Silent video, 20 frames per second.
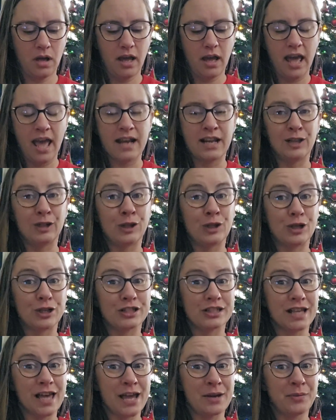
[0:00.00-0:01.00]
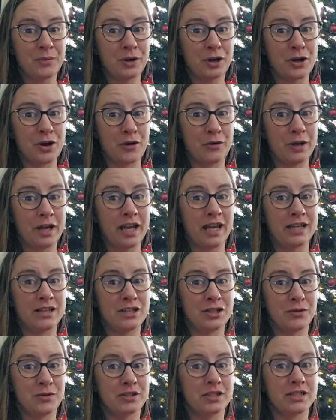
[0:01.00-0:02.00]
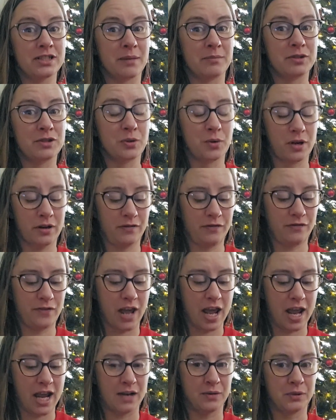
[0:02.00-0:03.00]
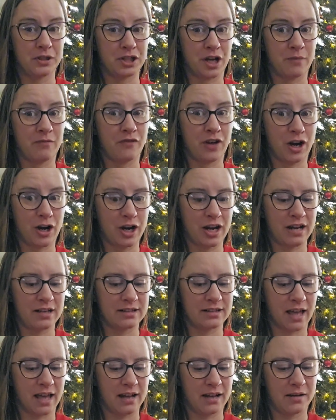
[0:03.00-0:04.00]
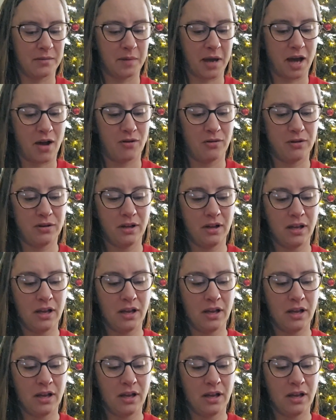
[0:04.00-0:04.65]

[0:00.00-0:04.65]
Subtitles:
And it looks like we're going into some sort of fade, which I'm very excited about.